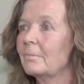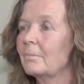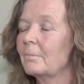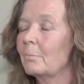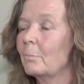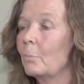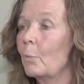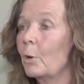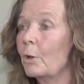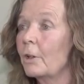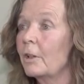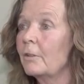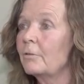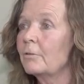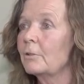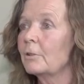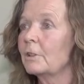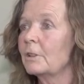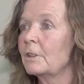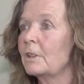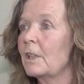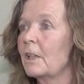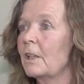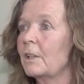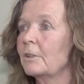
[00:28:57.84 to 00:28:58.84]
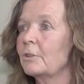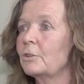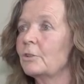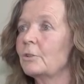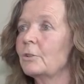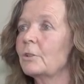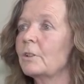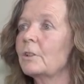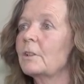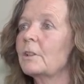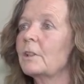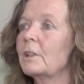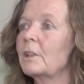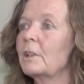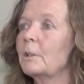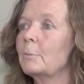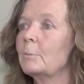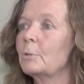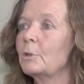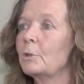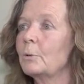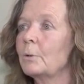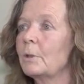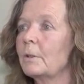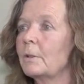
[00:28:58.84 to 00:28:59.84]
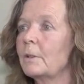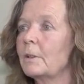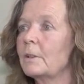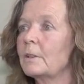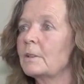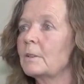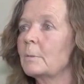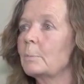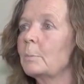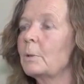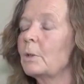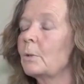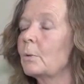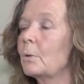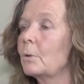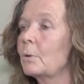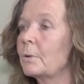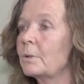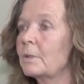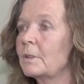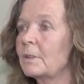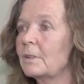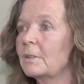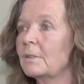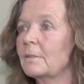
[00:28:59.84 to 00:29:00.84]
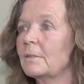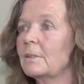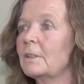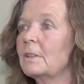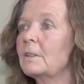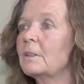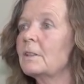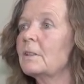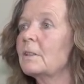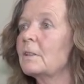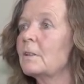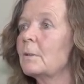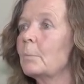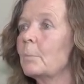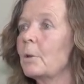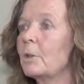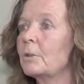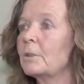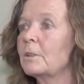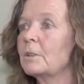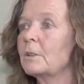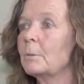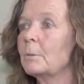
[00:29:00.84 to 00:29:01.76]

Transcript: whatever it does, you're going to keep doing this, because this is the most